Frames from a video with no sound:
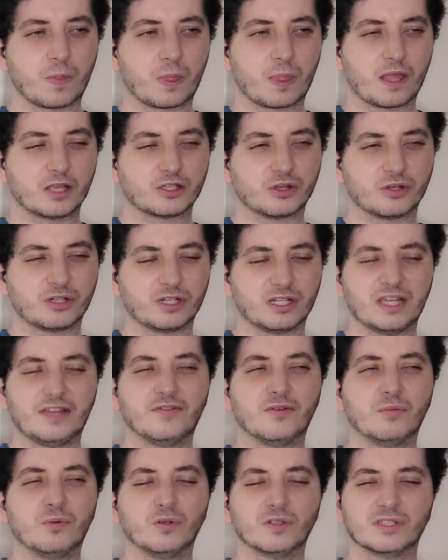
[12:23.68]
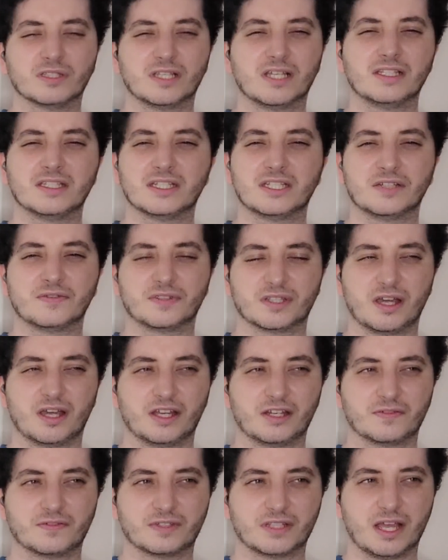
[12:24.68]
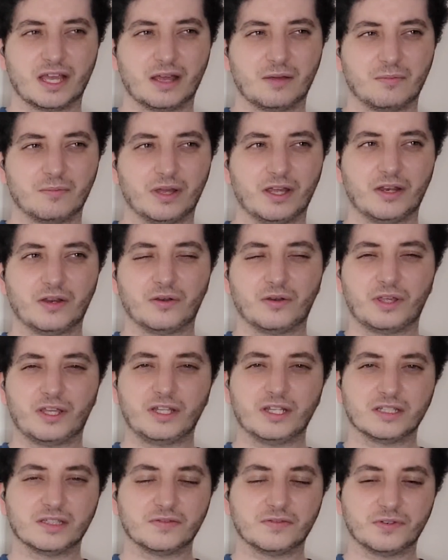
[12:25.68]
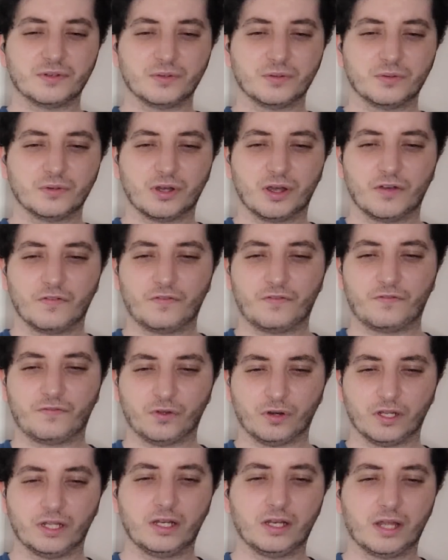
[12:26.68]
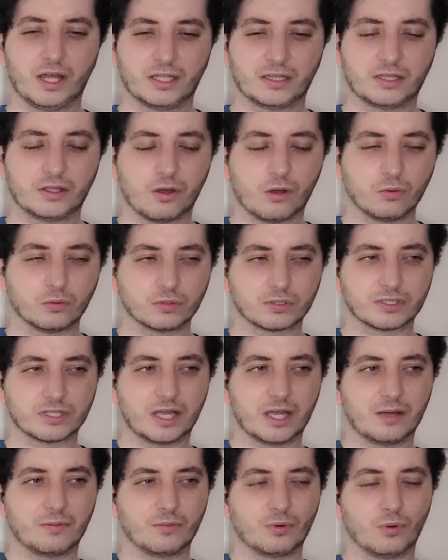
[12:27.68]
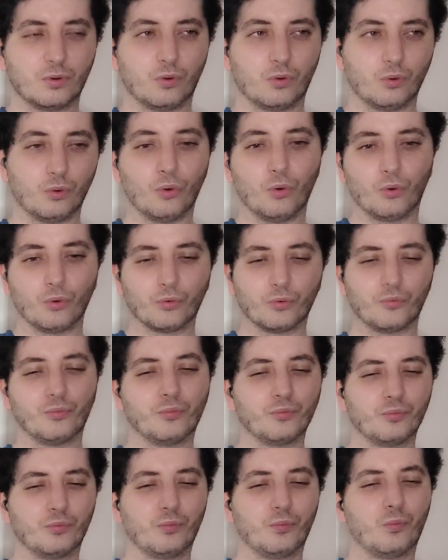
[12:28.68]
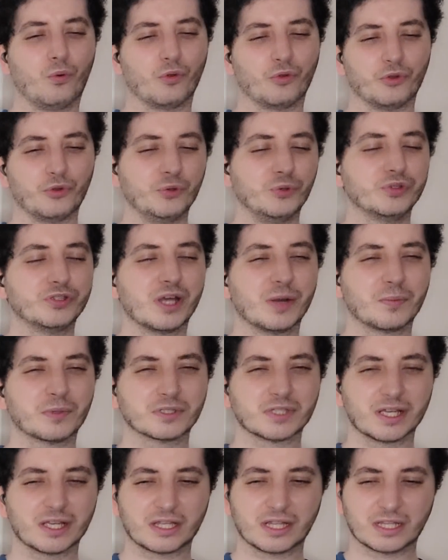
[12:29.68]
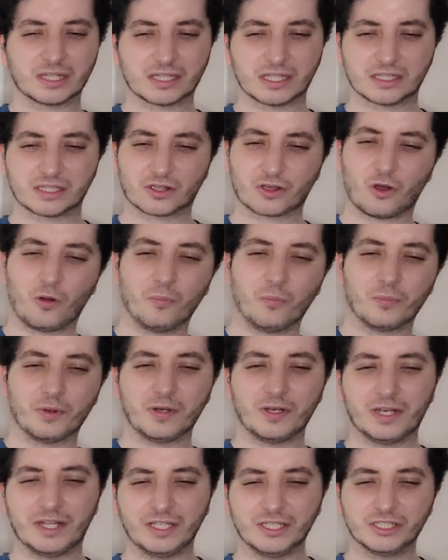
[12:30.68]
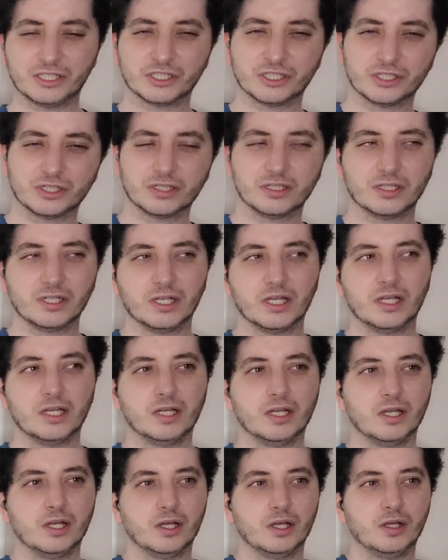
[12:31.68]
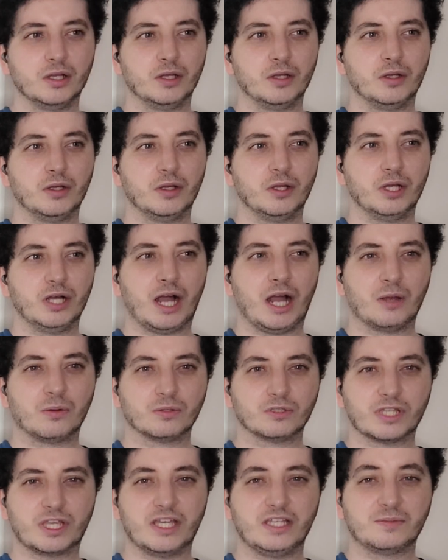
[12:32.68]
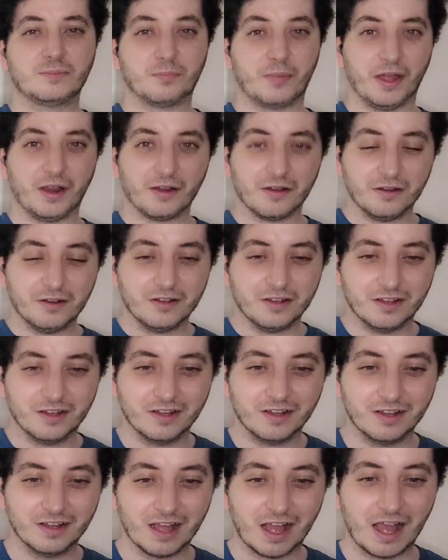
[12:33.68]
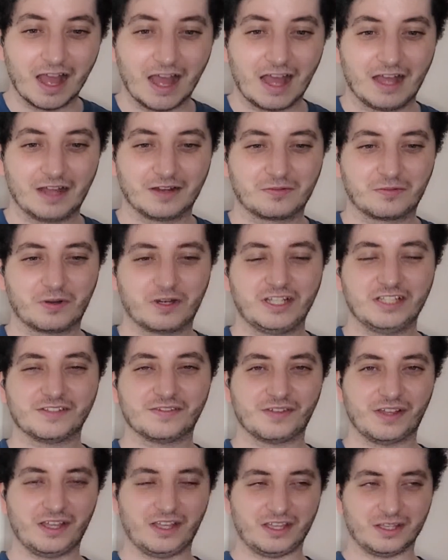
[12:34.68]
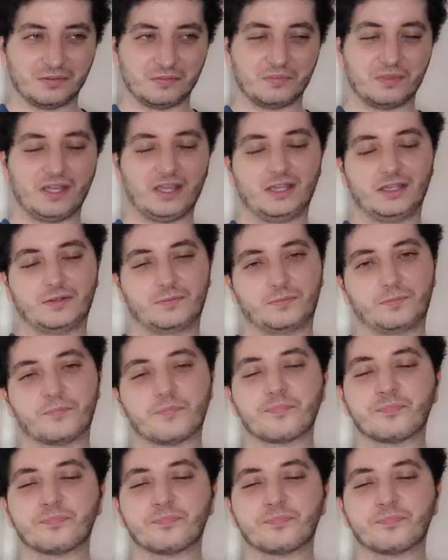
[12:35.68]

they're showing an even more sensitive side of Sam. I don't know, he doesn't feel fully like the old Sam or what the new Sam was like. There's a combination. I will say he's better. At when he's faking being